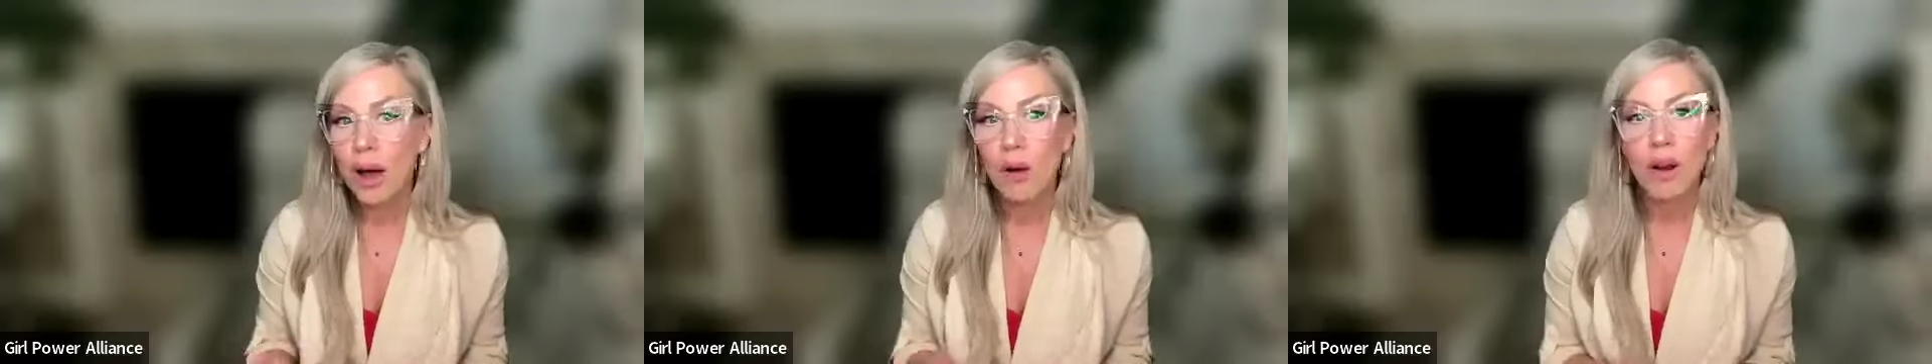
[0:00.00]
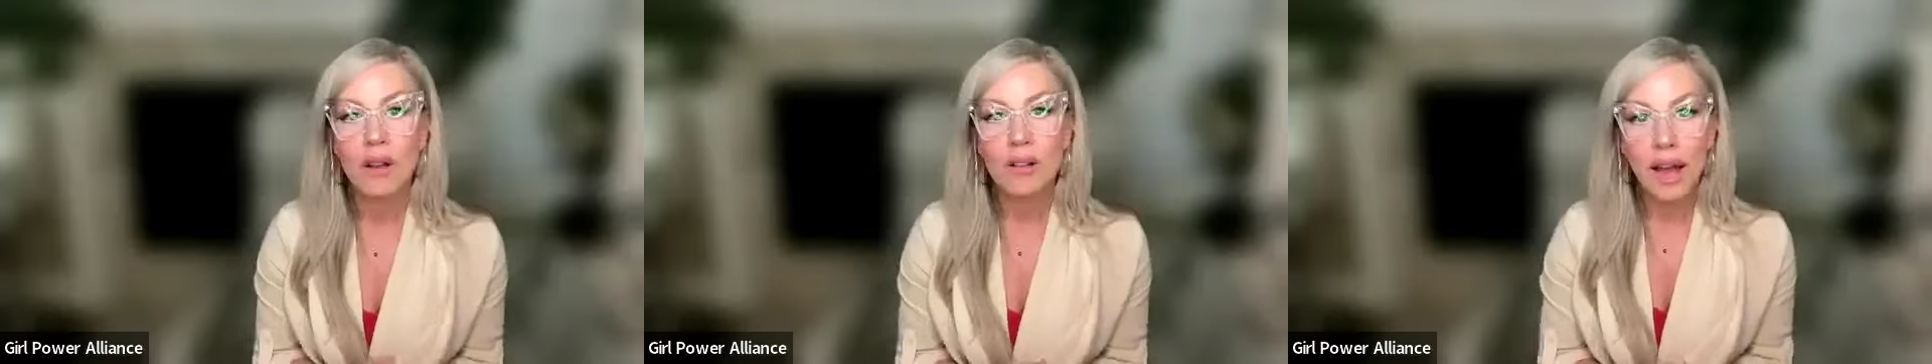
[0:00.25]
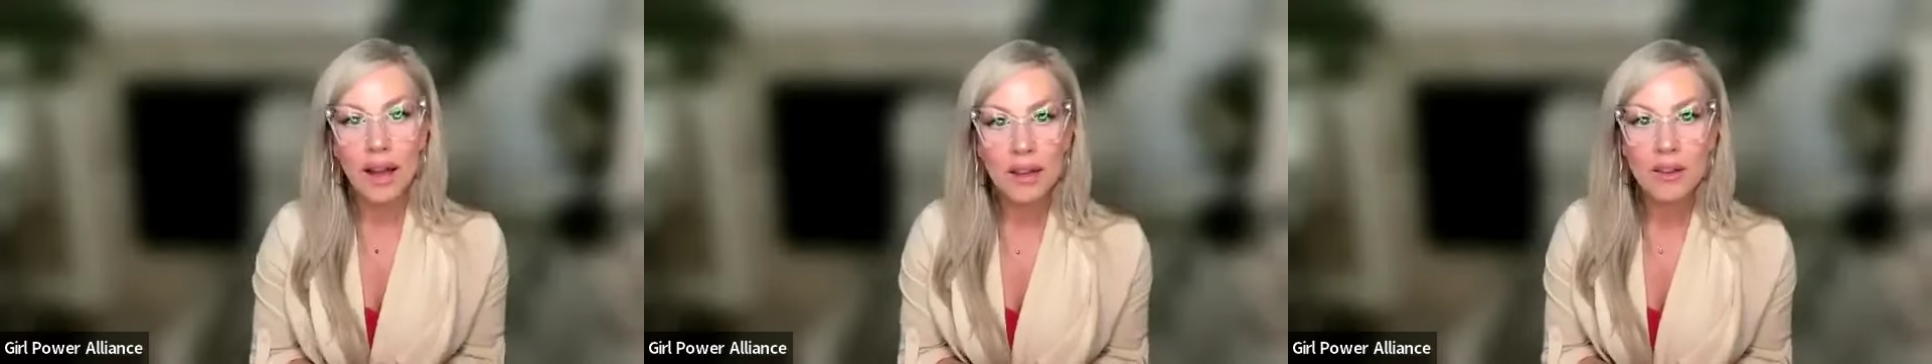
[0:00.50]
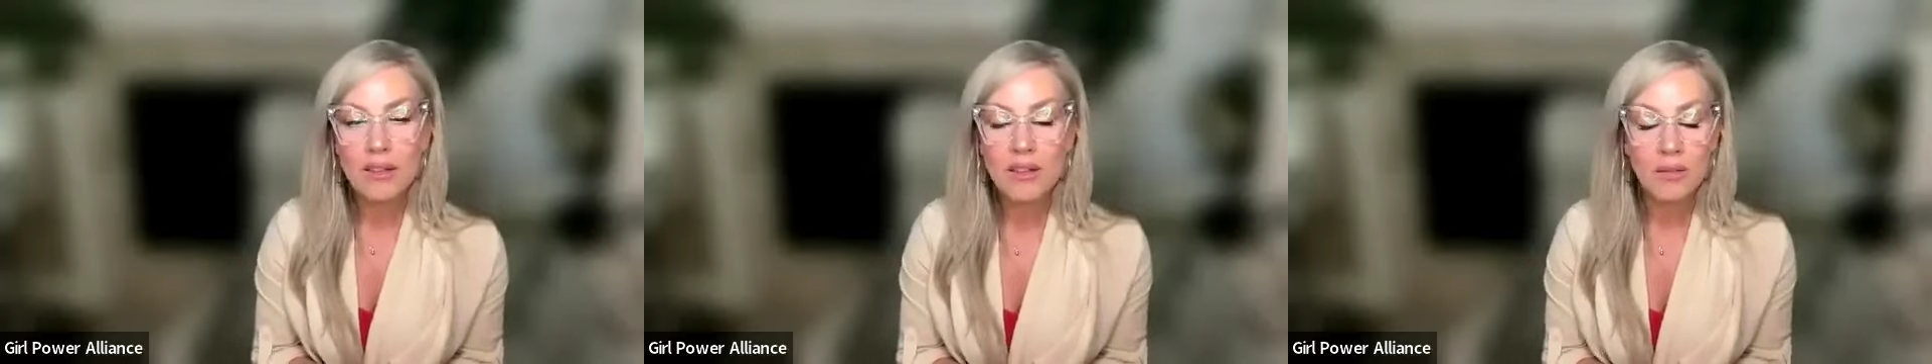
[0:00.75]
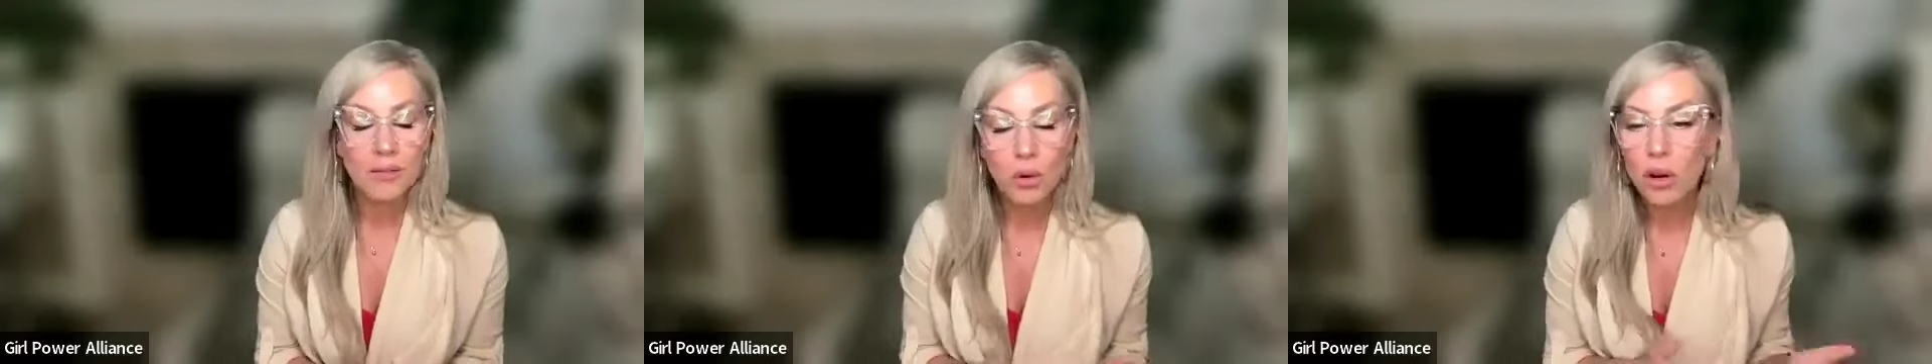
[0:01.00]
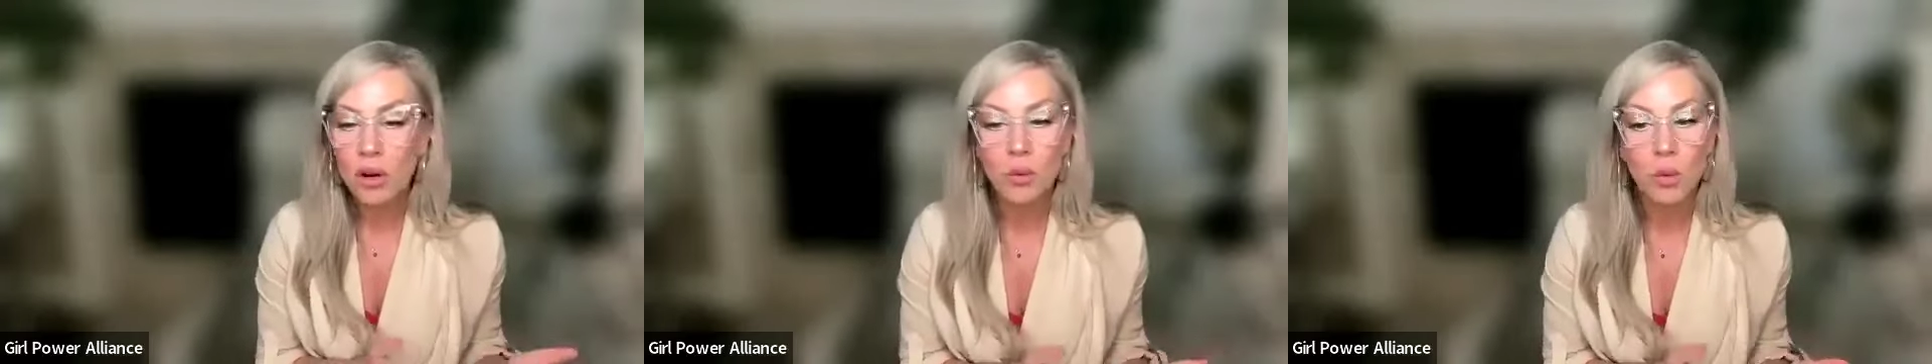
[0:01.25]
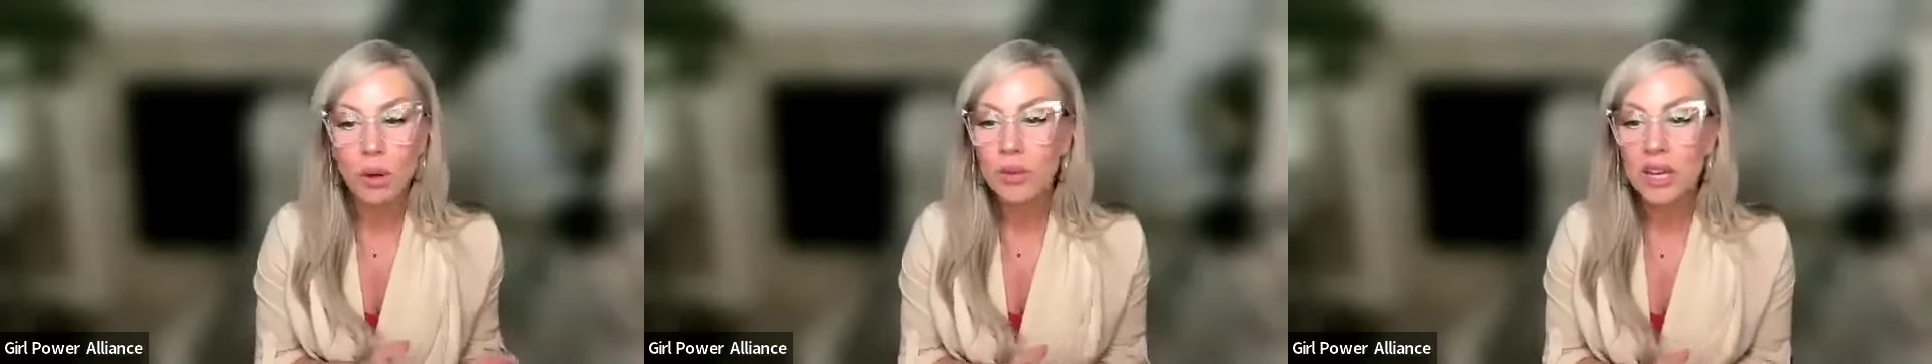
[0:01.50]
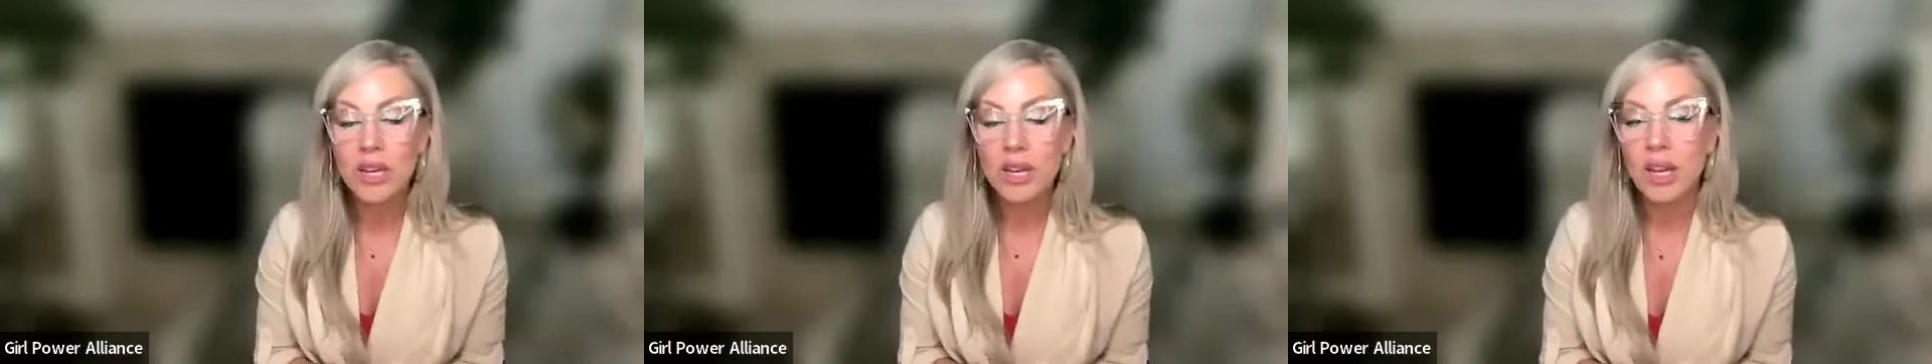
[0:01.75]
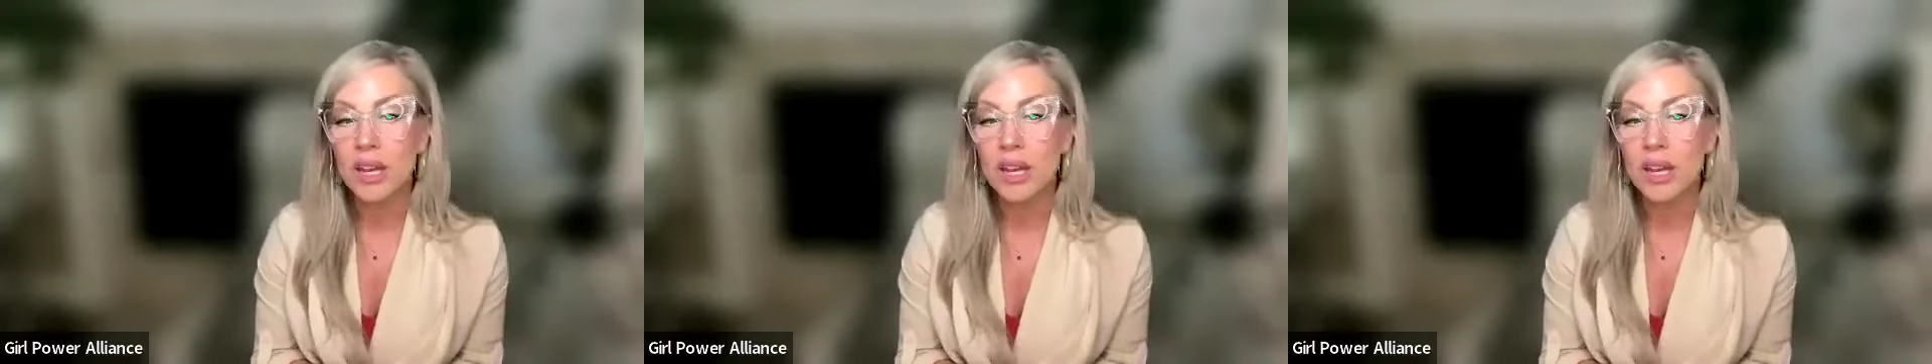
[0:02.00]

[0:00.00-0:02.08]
Power Alliance if you are a woman,